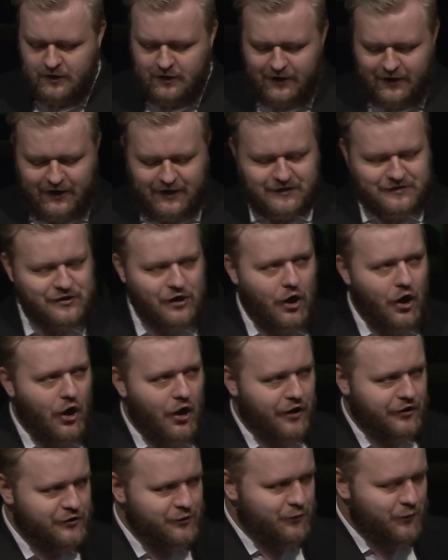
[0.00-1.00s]
his
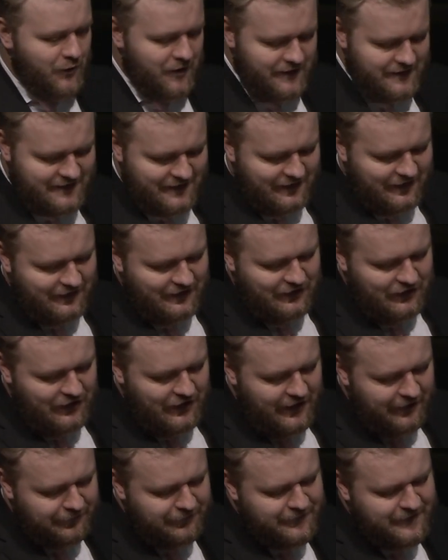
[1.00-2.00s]
heart was
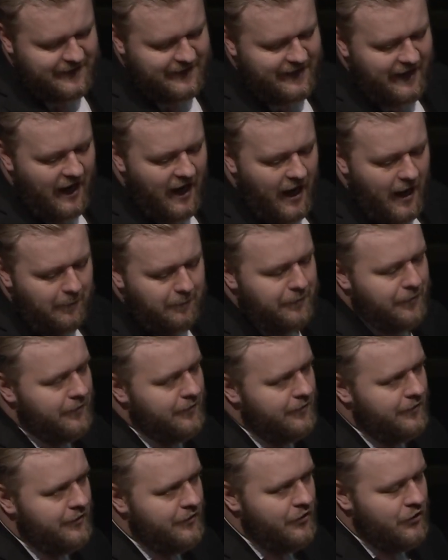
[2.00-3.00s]
lifted up
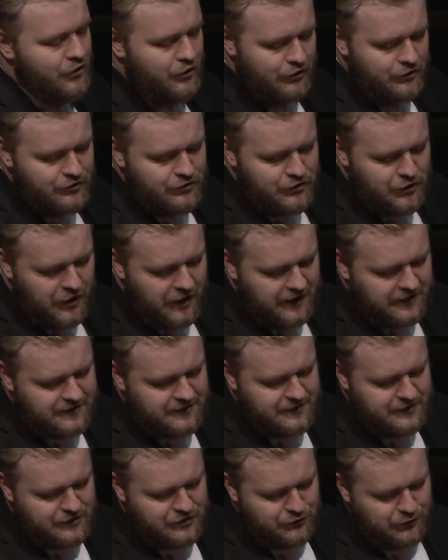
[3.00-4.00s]
to his
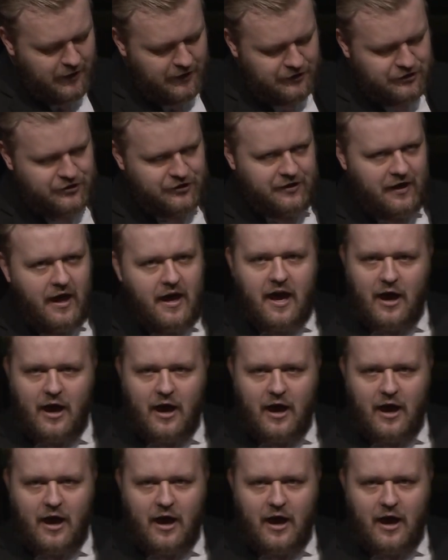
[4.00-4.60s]
destruction.